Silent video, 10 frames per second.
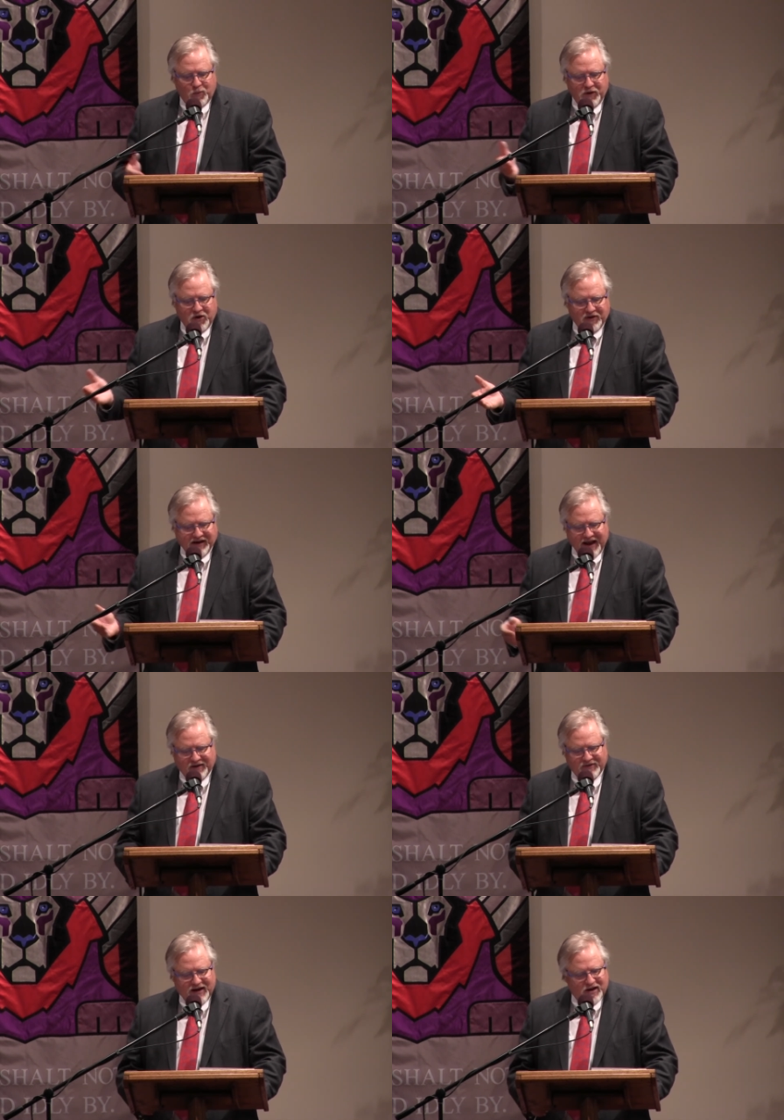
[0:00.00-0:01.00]
We don't eat
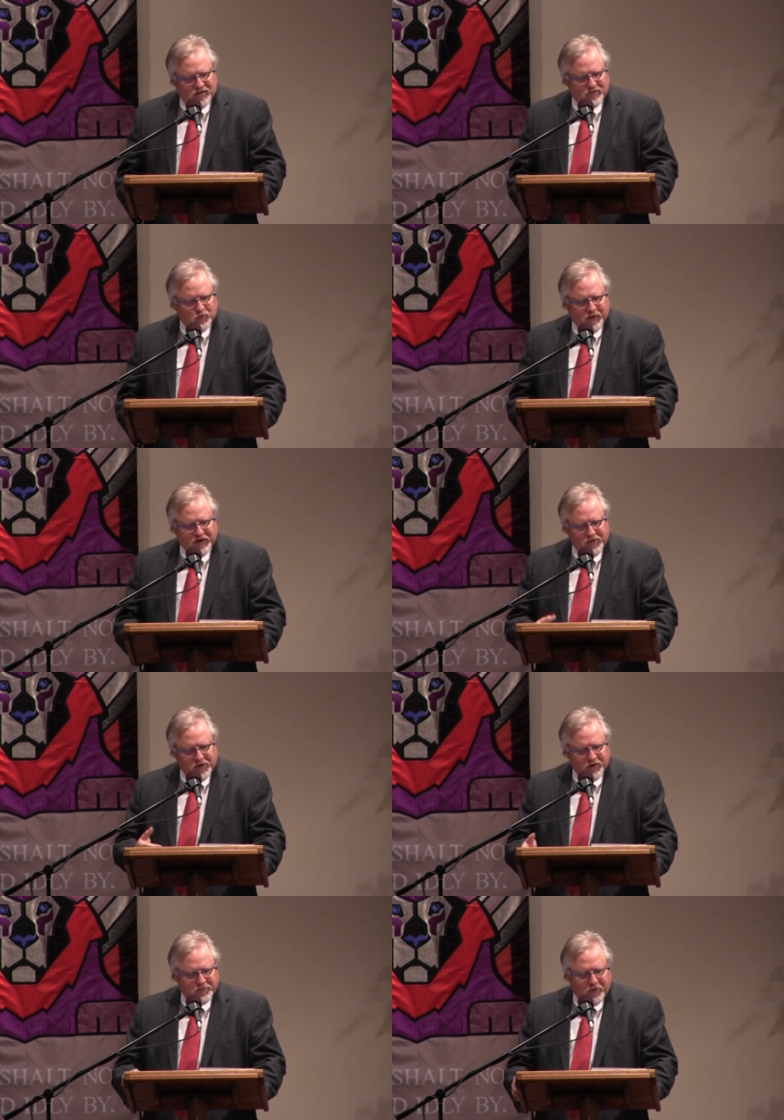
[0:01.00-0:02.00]
out now. We don't
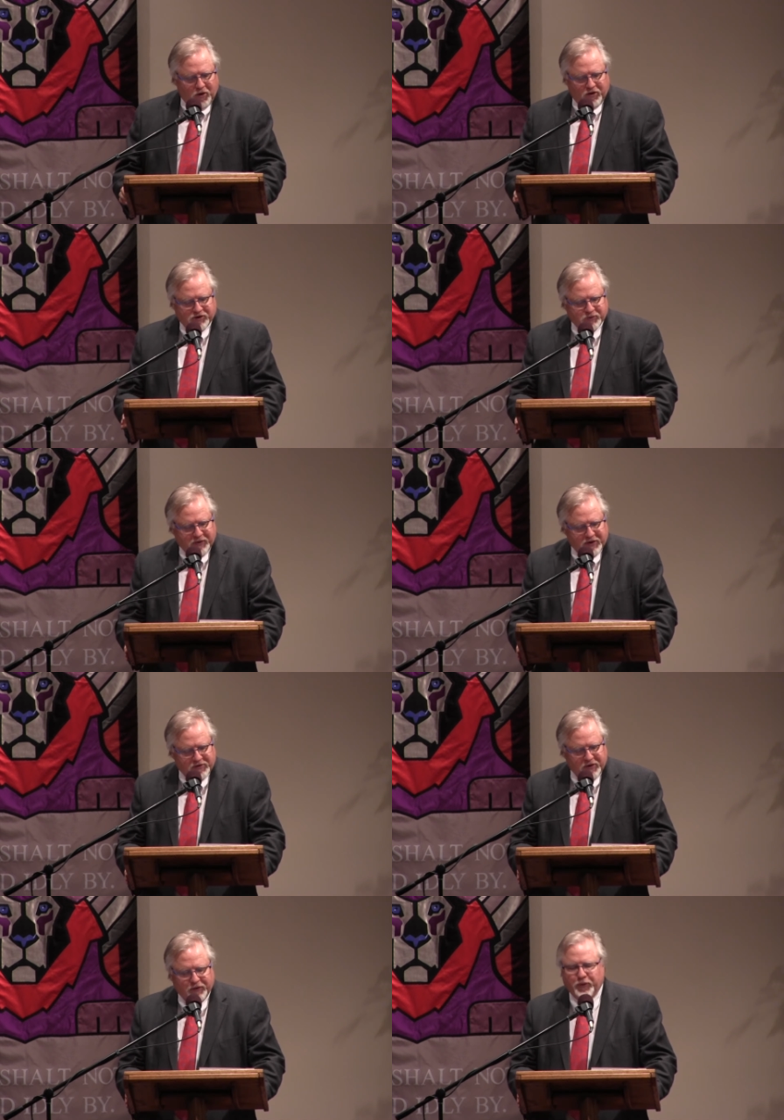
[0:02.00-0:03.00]
go to bars. We
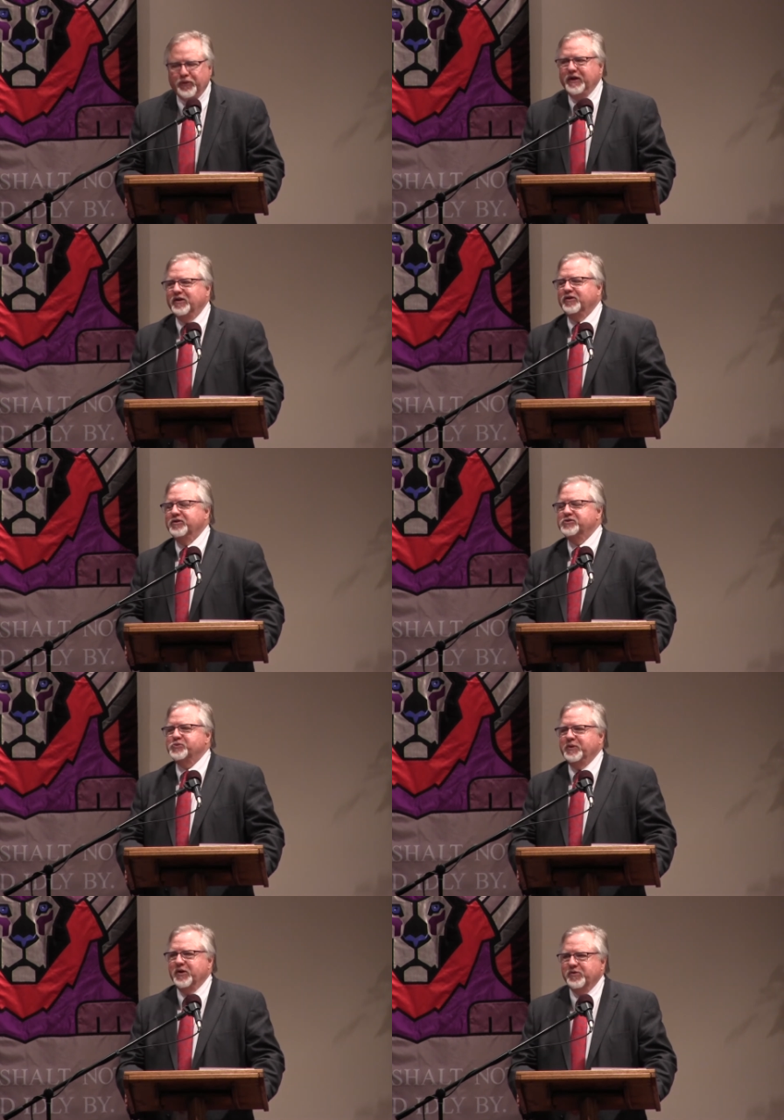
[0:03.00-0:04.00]
don't go to
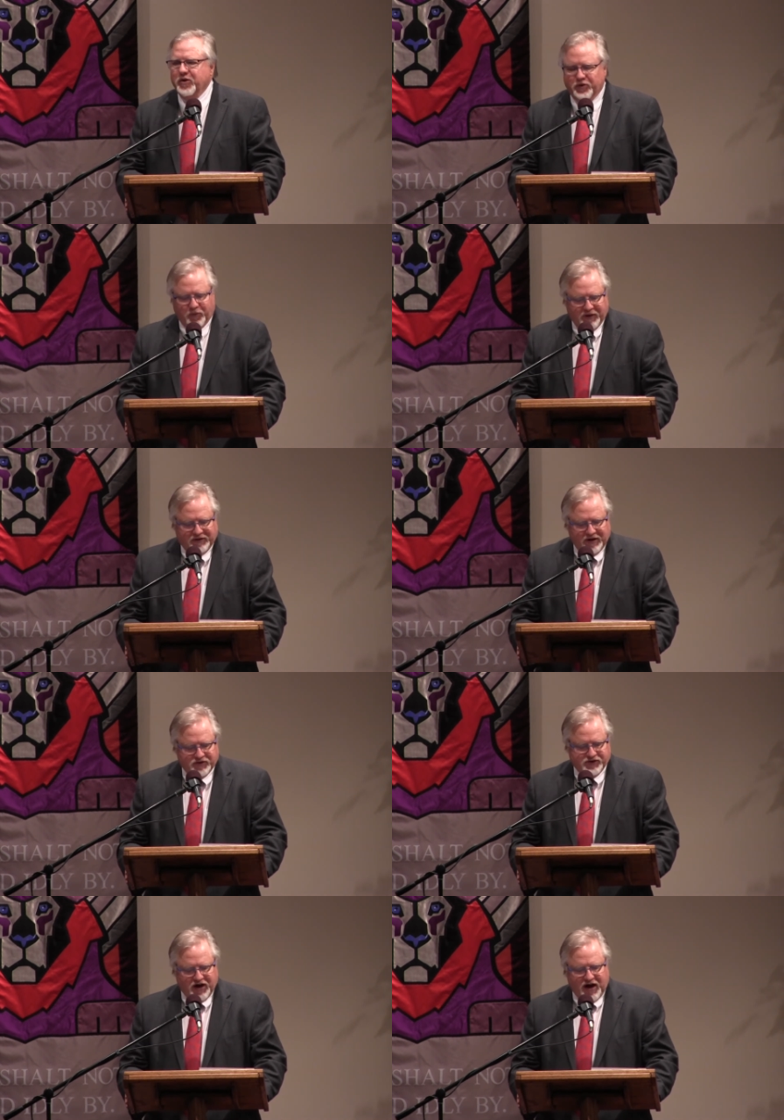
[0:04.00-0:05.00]
theaters. We don't go to retail
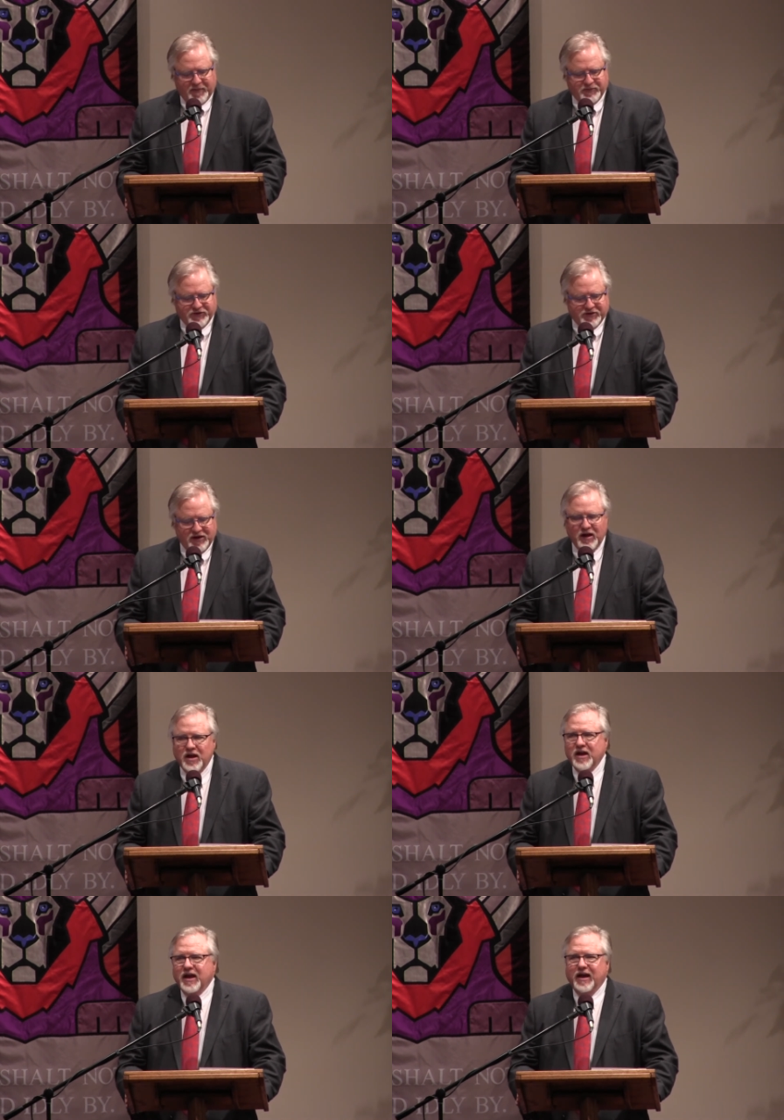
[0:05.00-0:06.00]
shops.
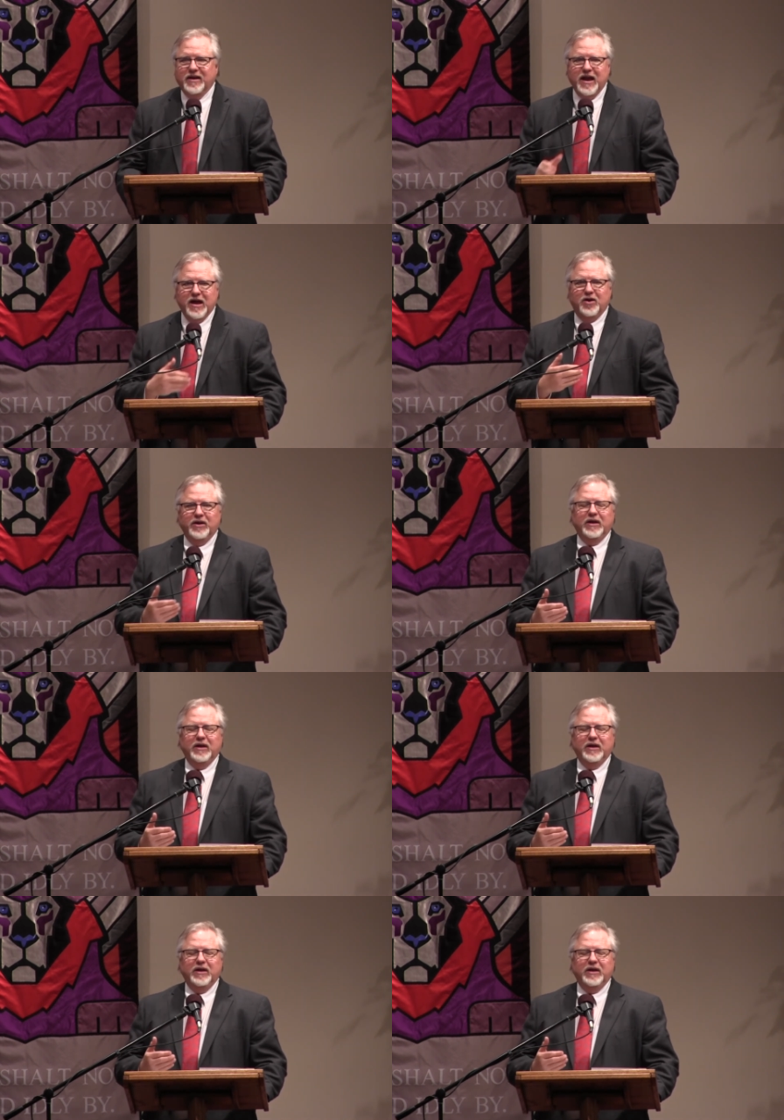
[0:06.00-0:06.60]
And now,